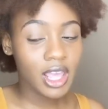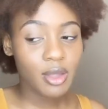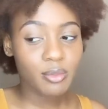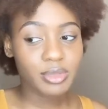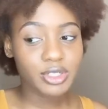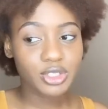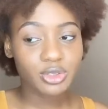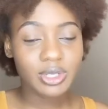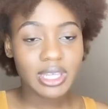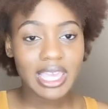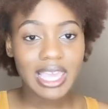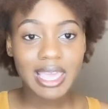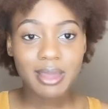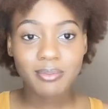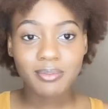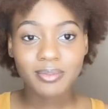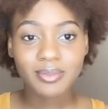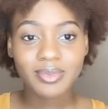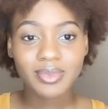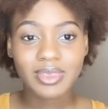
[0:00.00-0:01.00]
But you
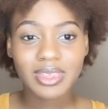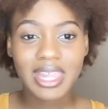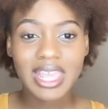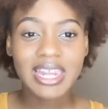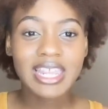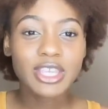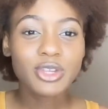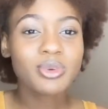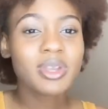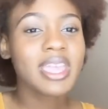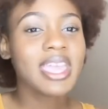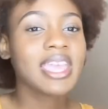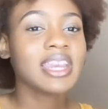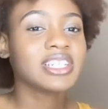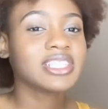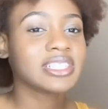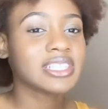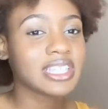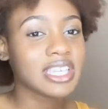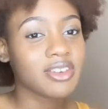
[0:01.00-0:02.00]
can't, and then you can't
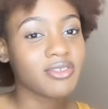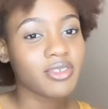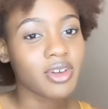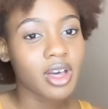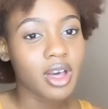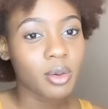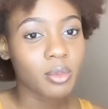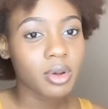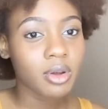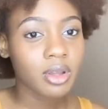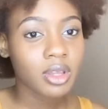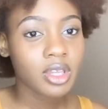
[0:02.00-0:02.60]
just give up.